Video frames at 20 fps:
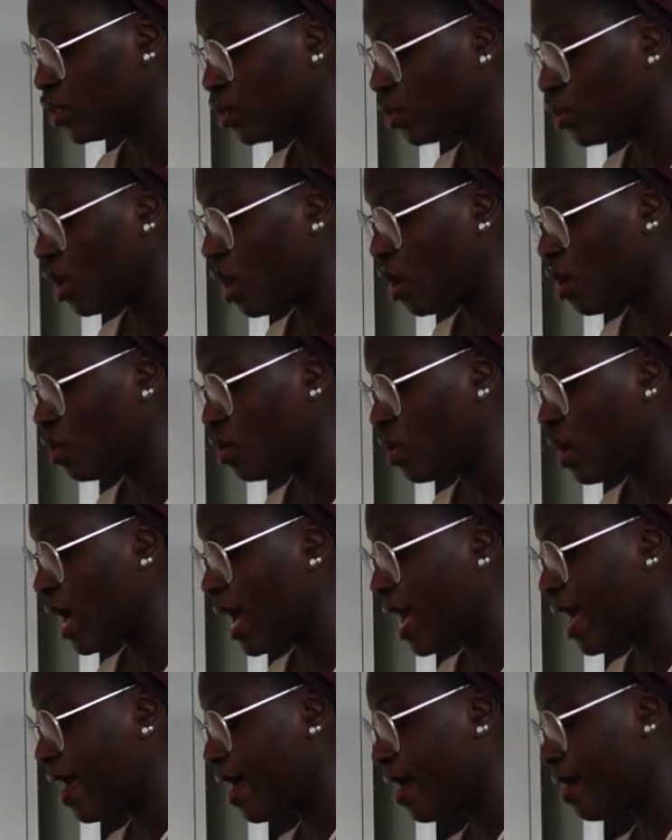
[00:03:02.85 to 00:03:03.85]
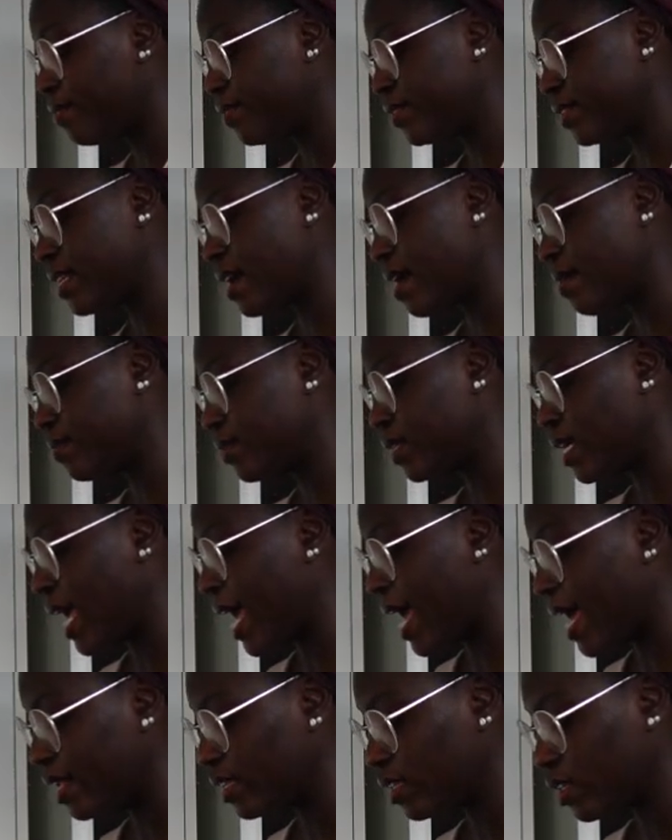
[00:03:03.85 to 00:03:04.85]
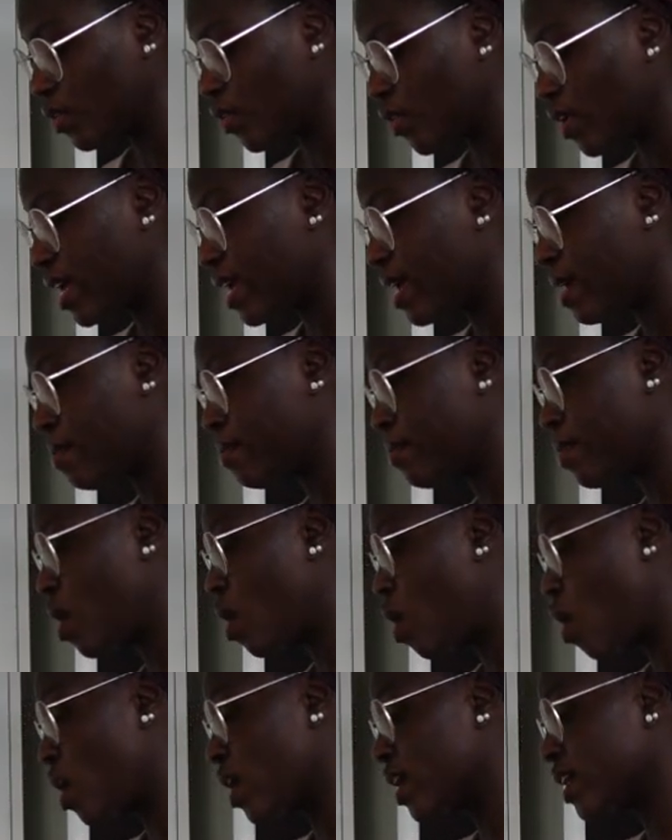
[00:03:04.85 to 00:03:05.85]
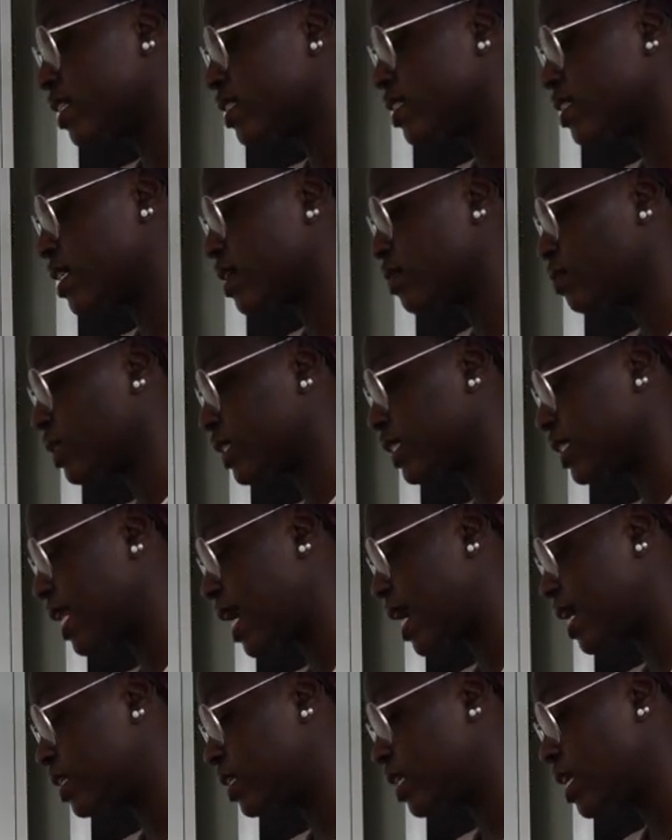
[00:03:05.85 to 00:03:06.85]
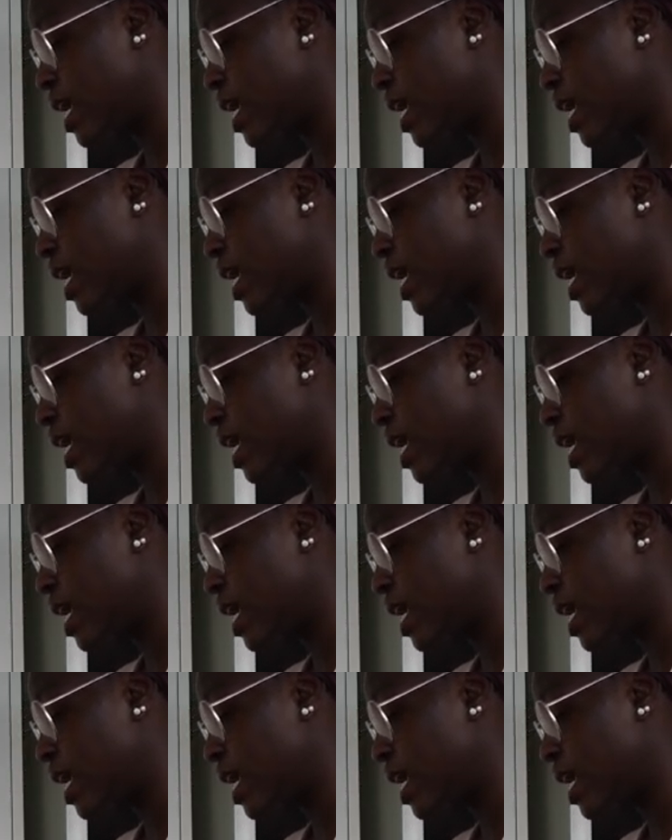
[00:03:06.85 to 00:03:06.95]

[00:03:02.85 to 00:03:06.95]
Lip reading: you know, I have some hand cream, oils and whatnot,